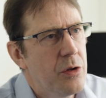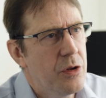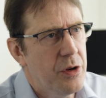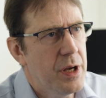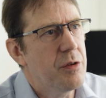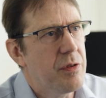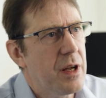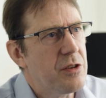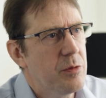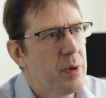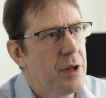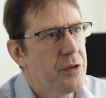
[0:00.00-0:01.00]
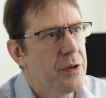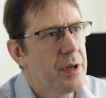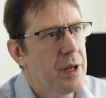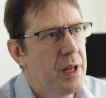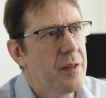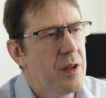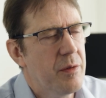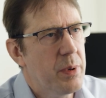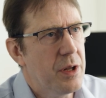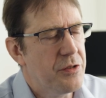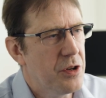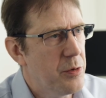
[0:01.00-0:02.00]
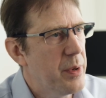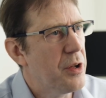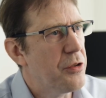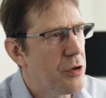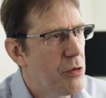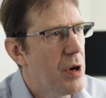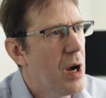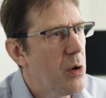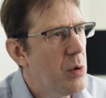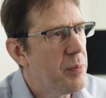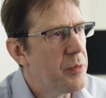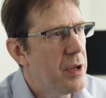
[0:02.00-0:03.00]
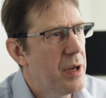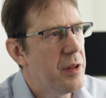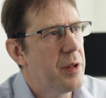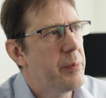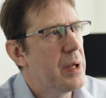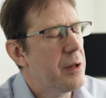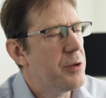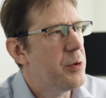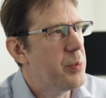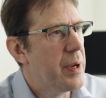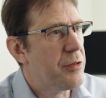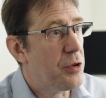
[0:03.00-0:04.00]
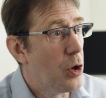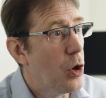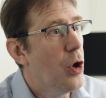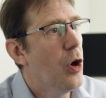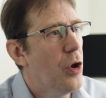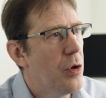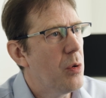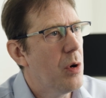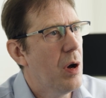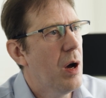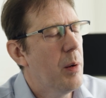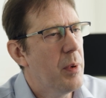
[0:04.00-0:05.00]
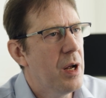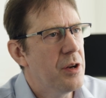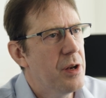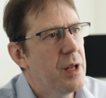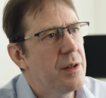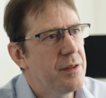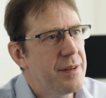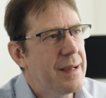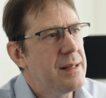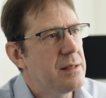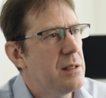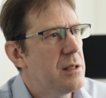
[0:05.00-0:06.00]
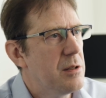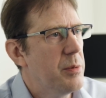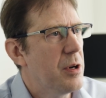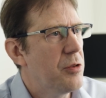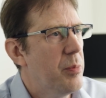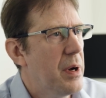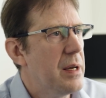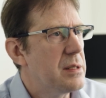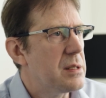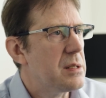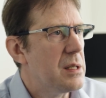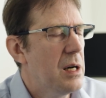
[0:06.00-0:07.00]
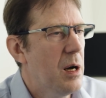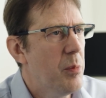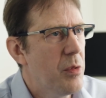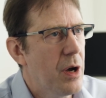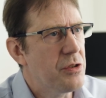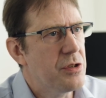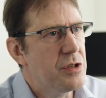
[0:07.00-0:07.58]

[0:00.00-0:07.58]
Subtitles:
You need flexibility, you need the ability to be able to grow, you need the ability to be able to learn, and you need data to be able to base those